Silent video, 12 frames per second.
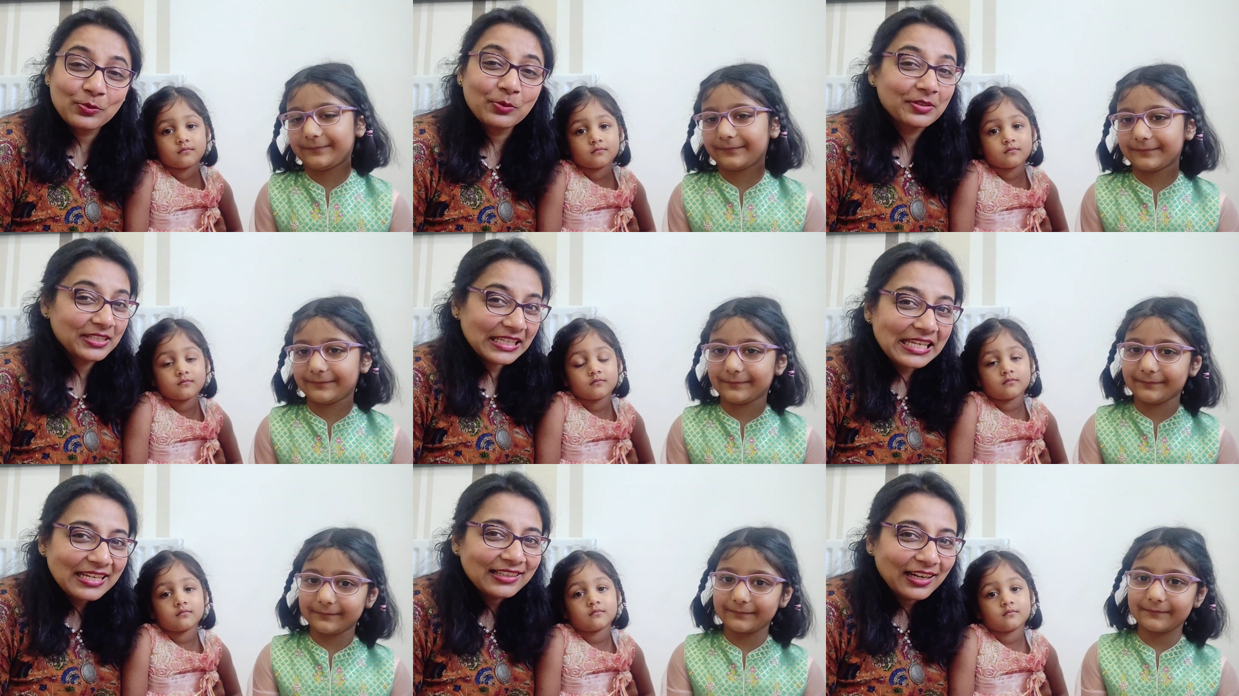Speaker 1: so
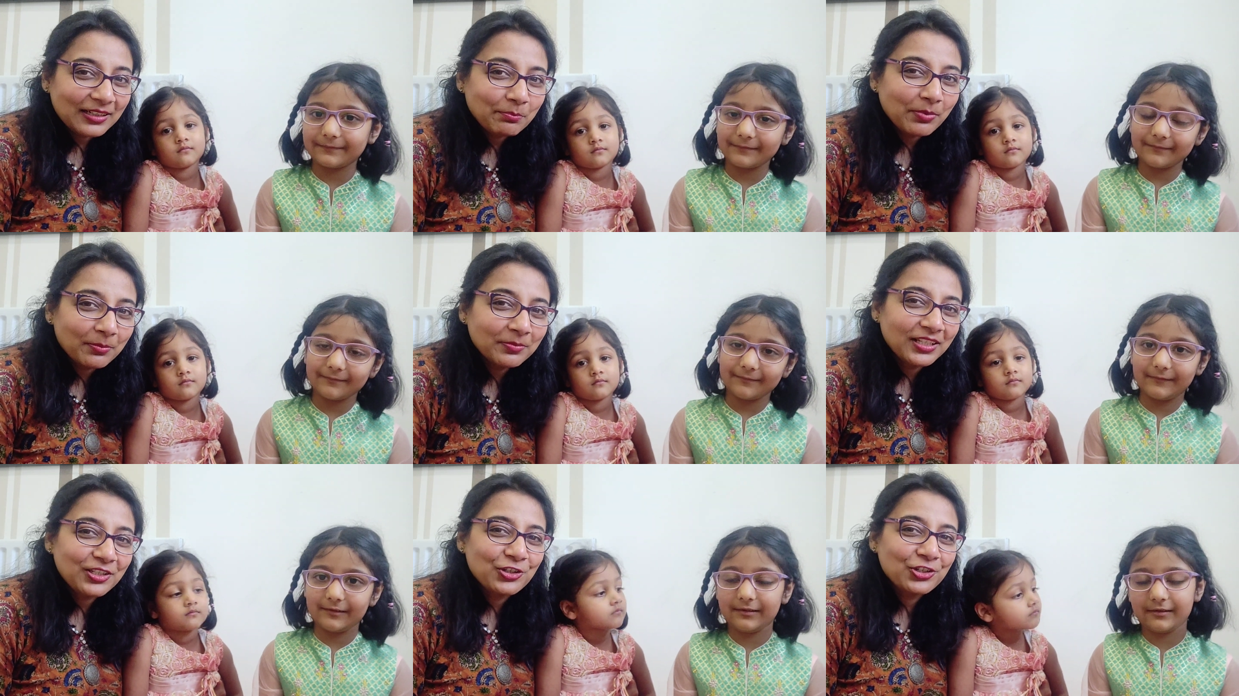seeing that
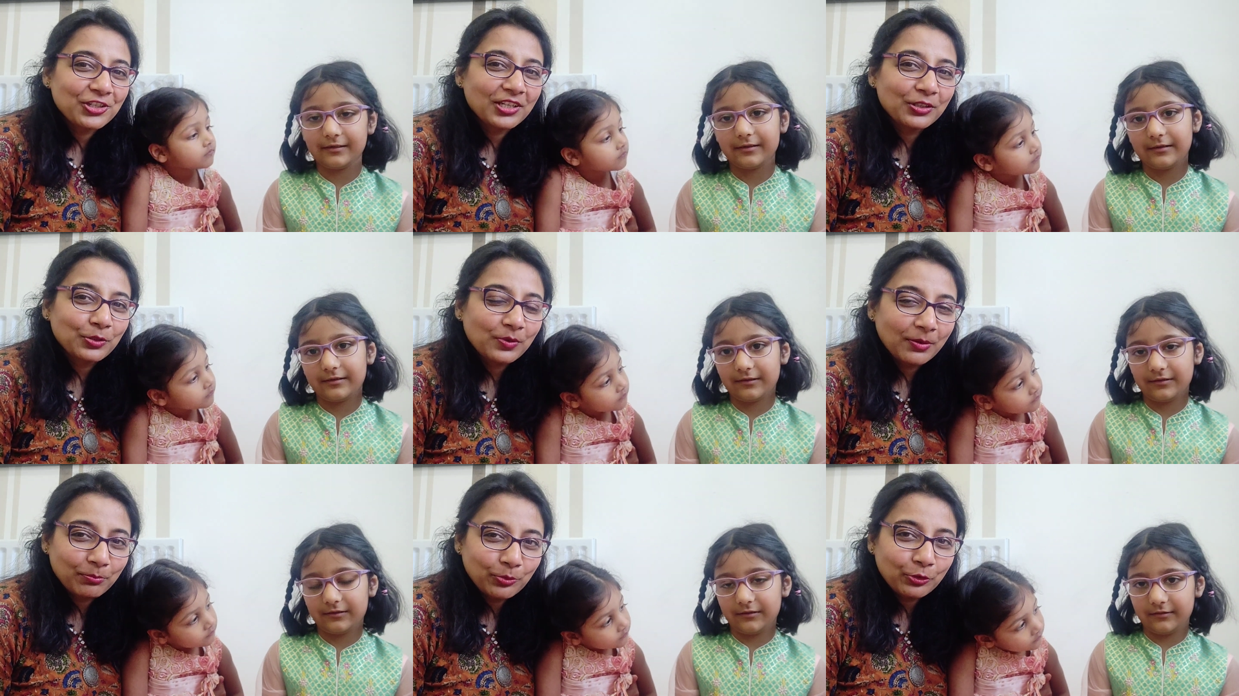published
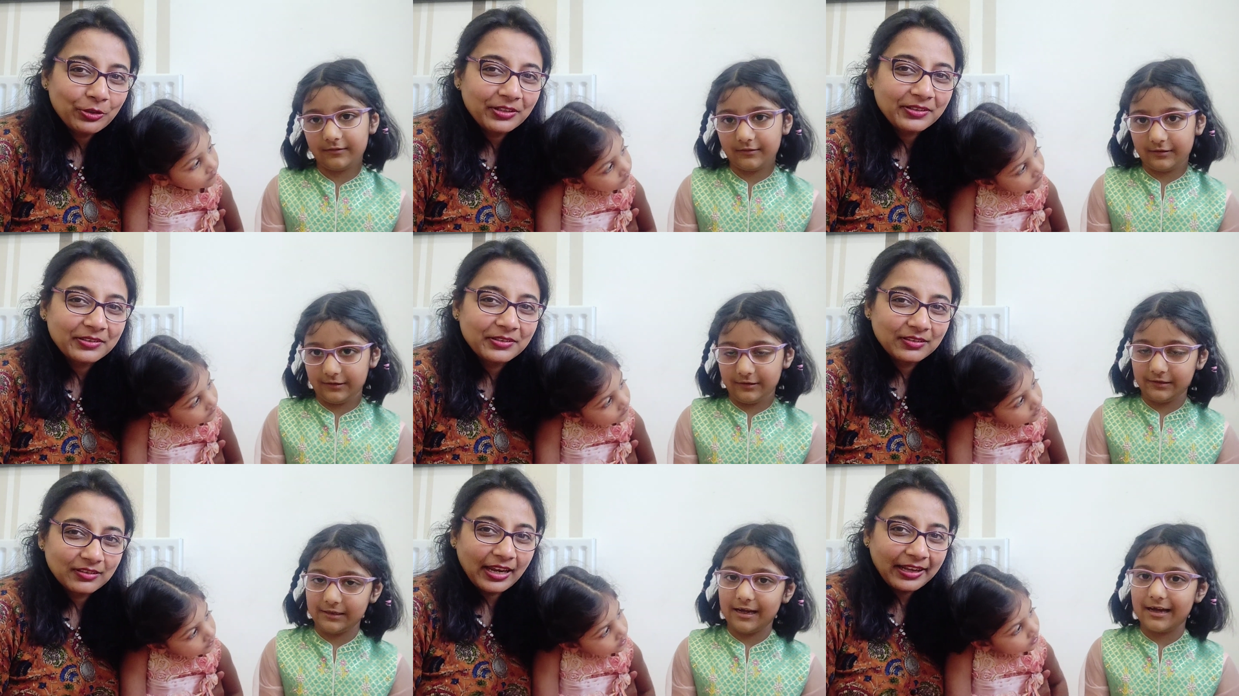into a book
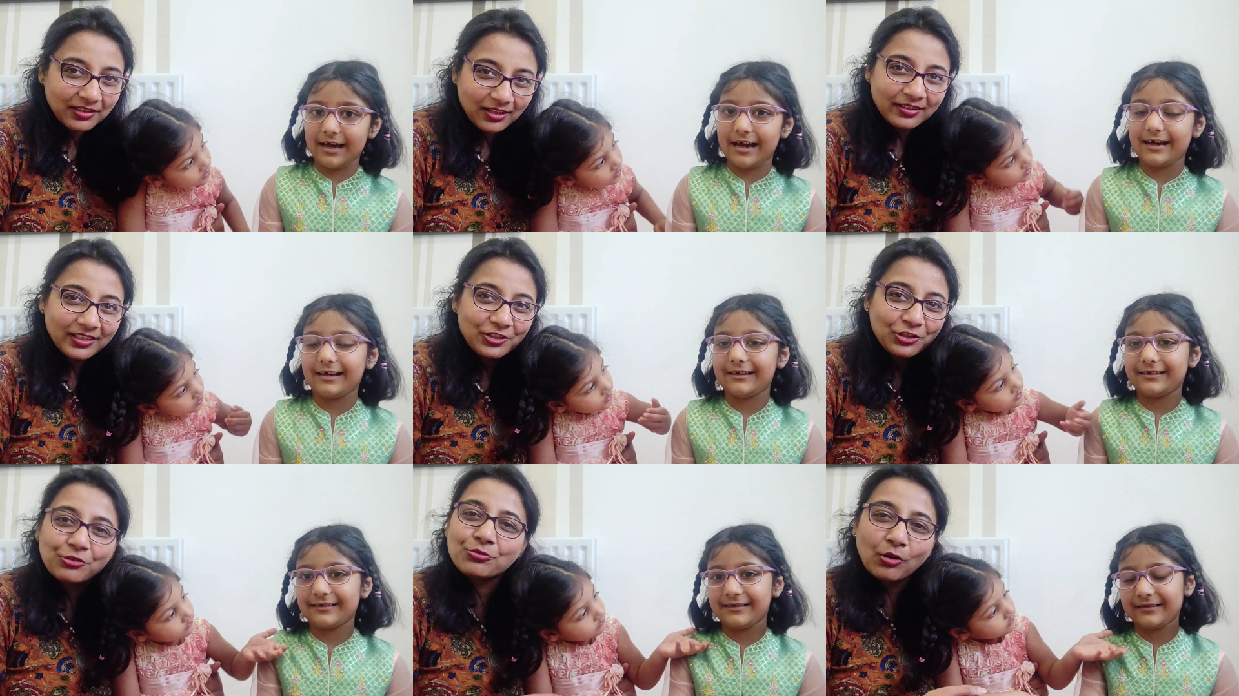
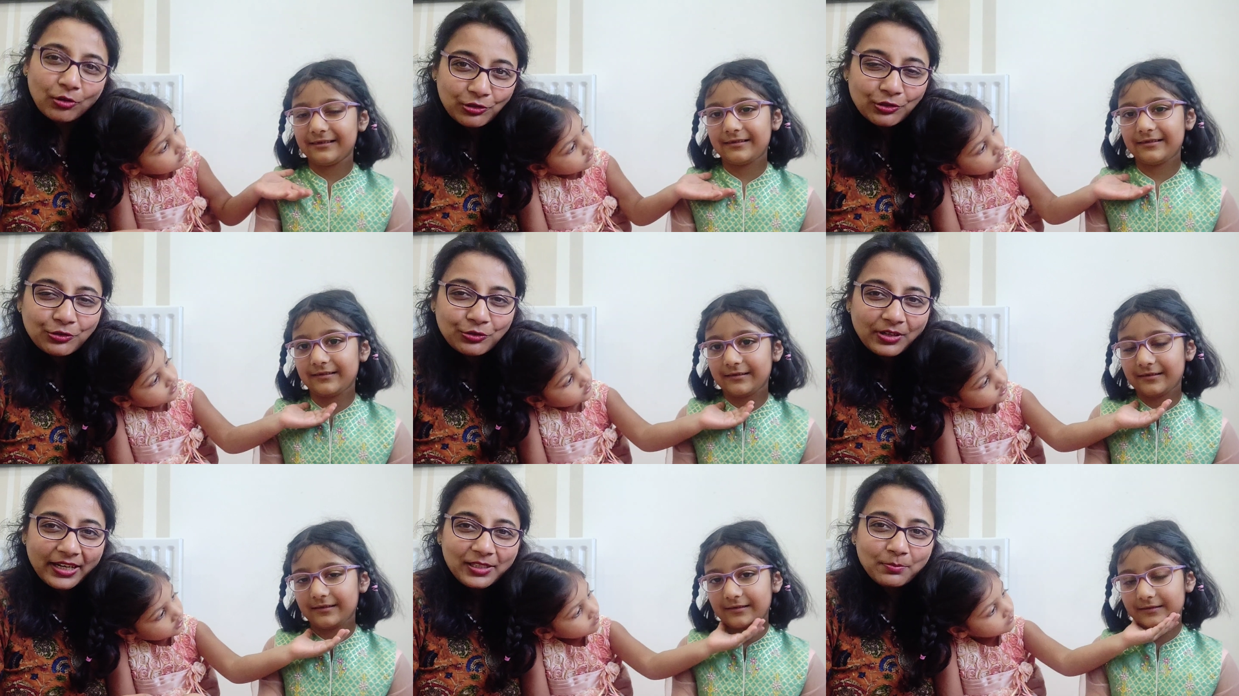encourage you also
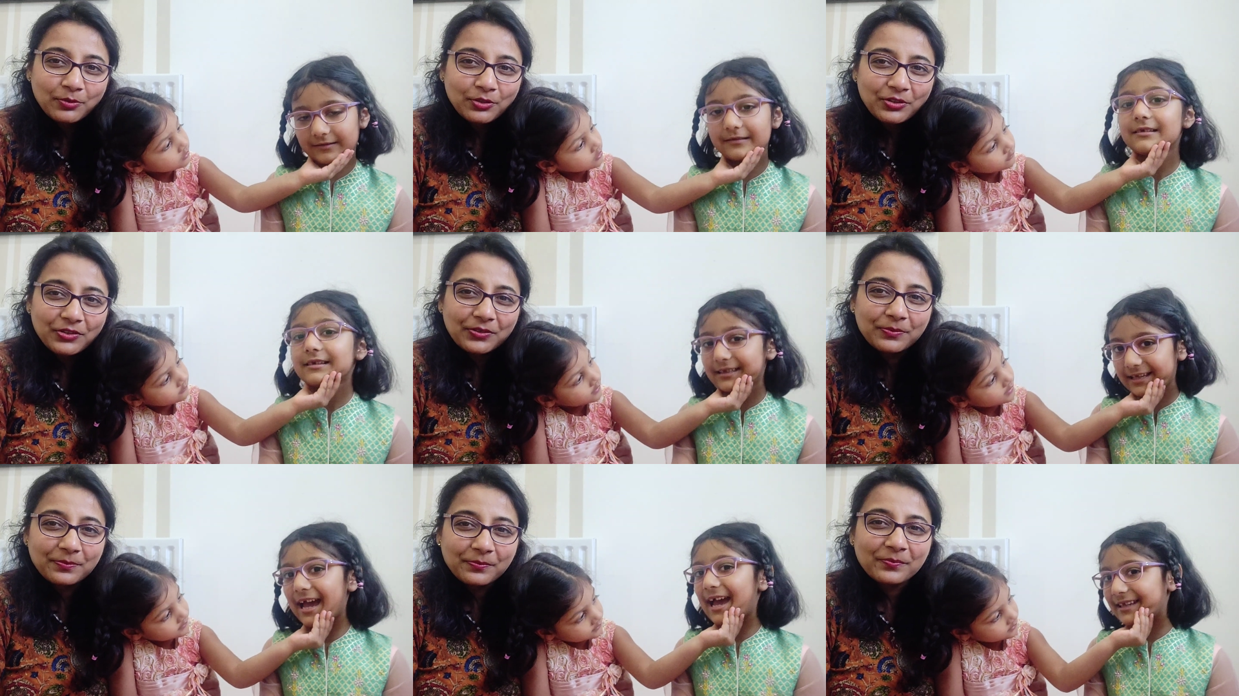to write books
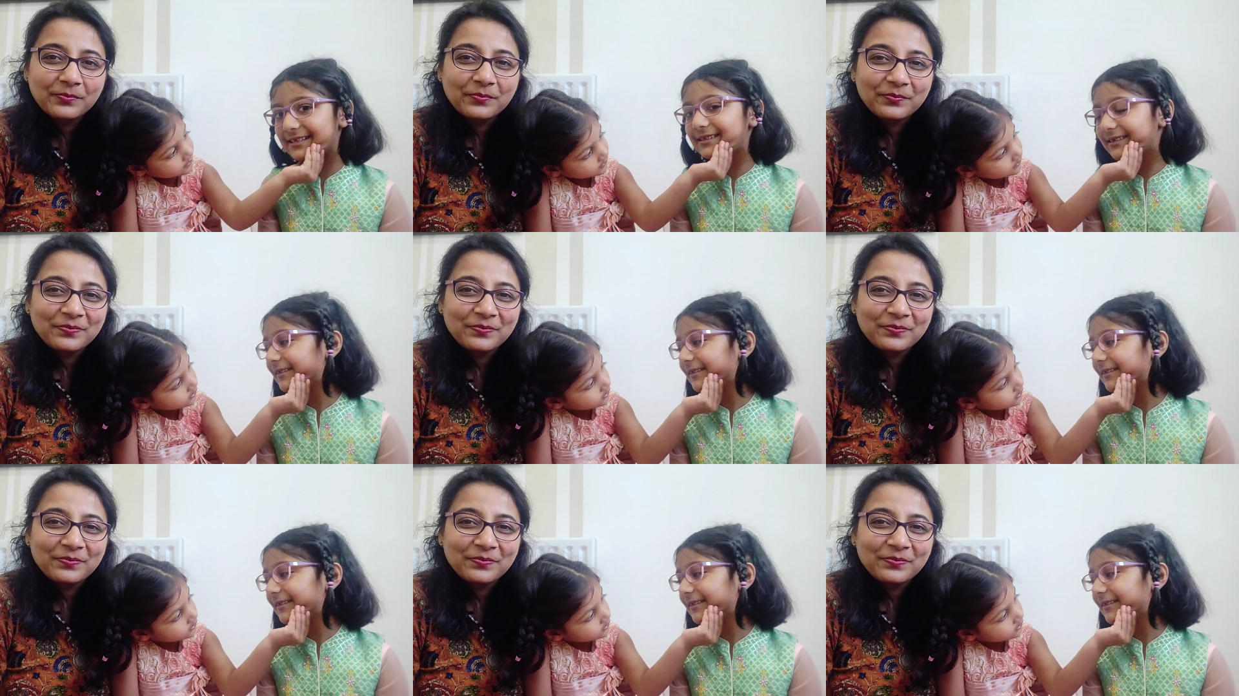yeah